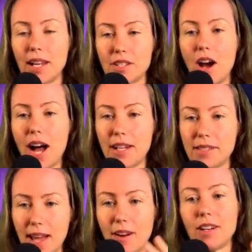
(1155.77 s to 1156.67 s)
And it's high in
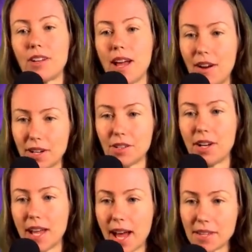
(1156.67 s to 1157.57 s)
this
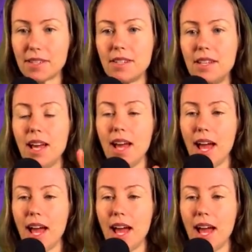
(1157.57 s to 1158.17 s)
arachidonic acid,